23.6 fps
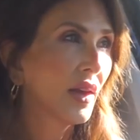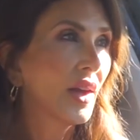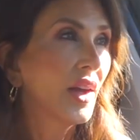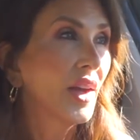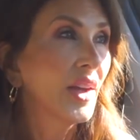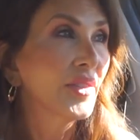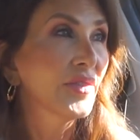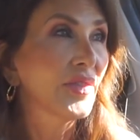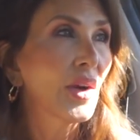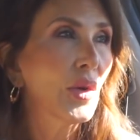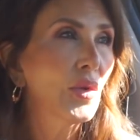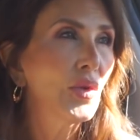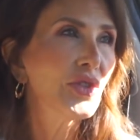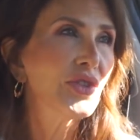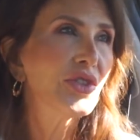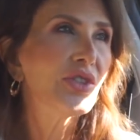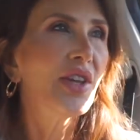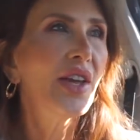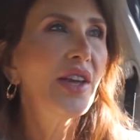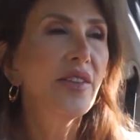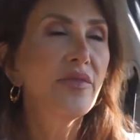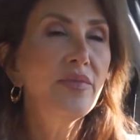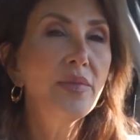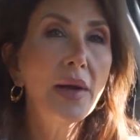If I would
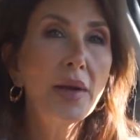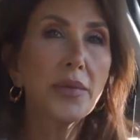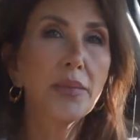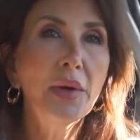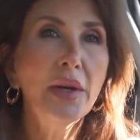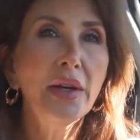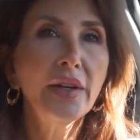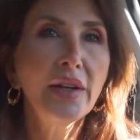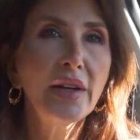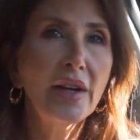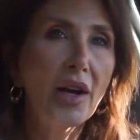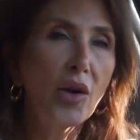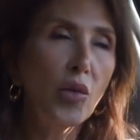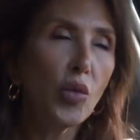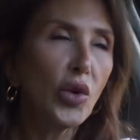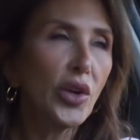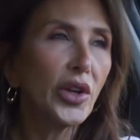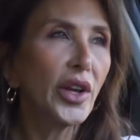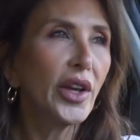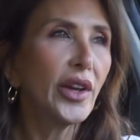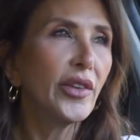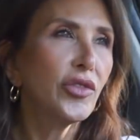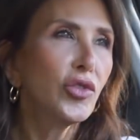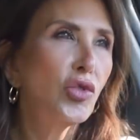save my money, I
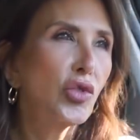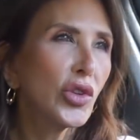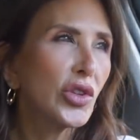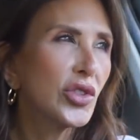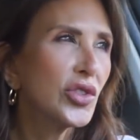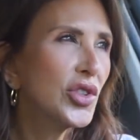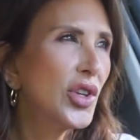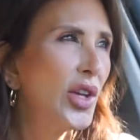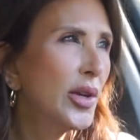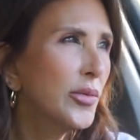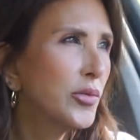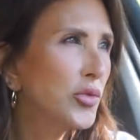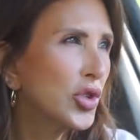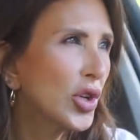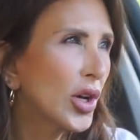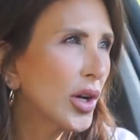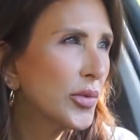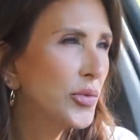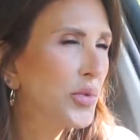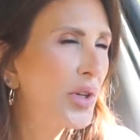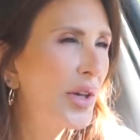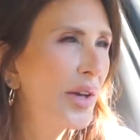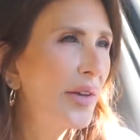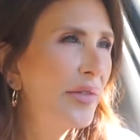wouldn't have to accept
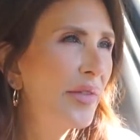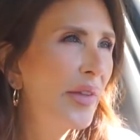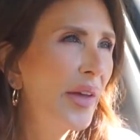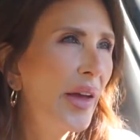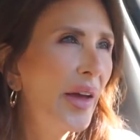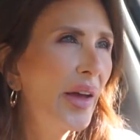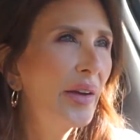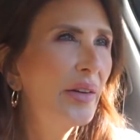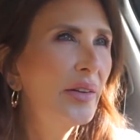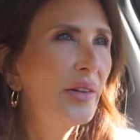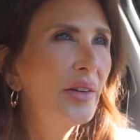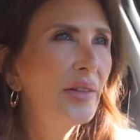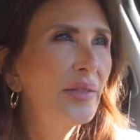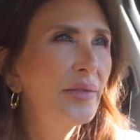jobs like that.